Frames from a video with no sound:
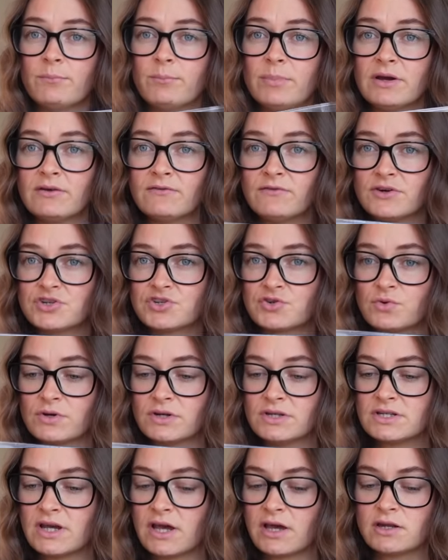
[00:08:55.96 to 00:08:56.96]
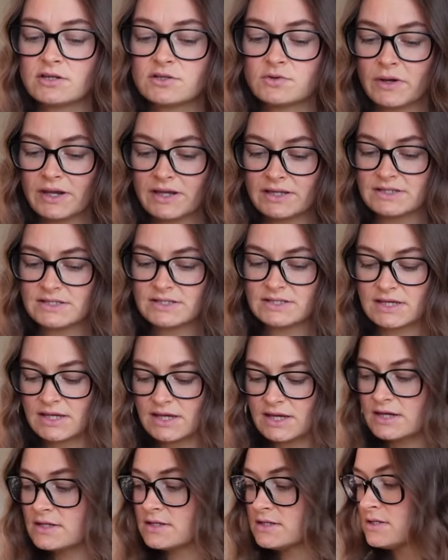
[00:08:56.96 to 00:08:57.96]
Big visual container so I can
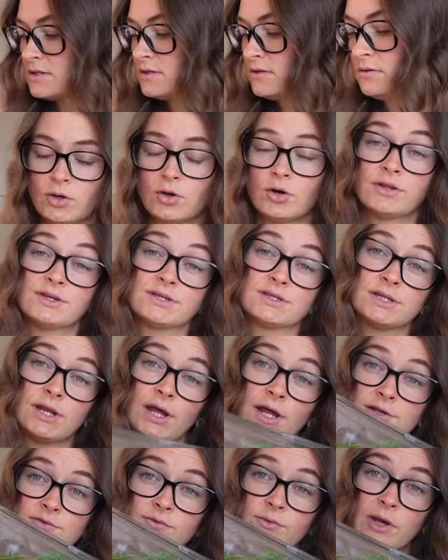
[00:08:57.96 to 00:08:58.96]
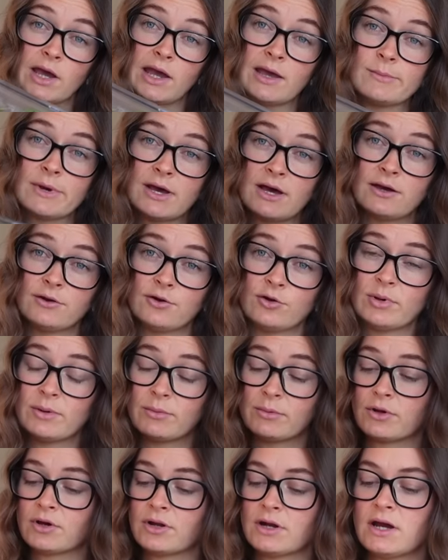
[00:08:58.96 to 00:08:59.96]
see it. Got these containers from Kmart, I know
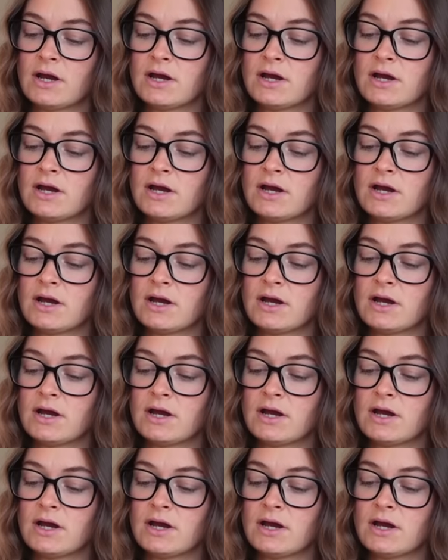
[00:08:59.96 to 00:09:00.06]
people are gonna